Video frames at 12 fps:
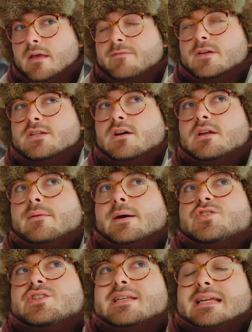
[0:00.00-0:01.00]
if you're talking
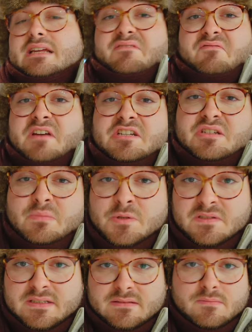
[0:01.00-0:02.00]
about just eating
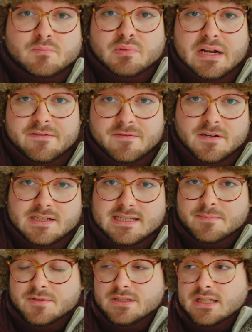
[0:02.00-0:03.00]
vegetables and bread, for
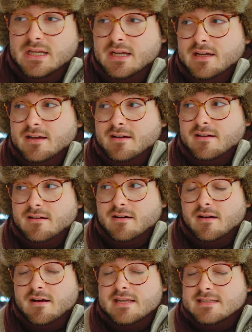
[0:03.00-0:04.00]
example,
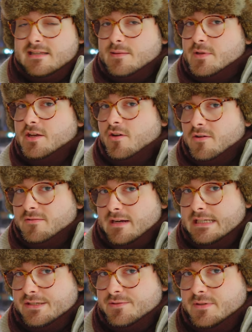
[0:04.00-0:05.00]
is that something you're
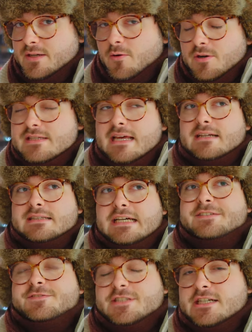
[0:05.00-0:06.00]
already doing, or is that a
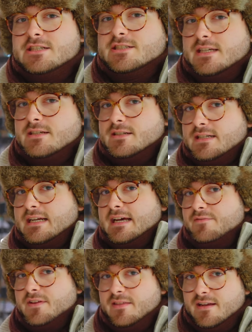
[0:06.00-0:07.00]
life change that you're going to
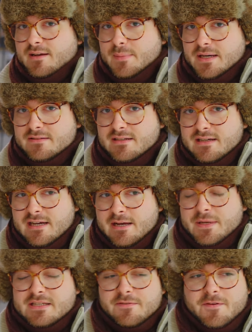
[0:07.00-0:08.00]
have to think about?
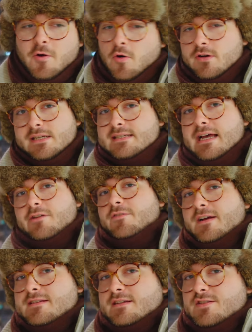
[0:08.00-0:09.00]
Because if you're already
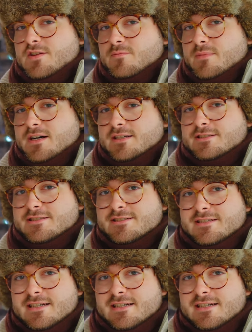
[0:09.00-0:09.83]
sacrificing so much,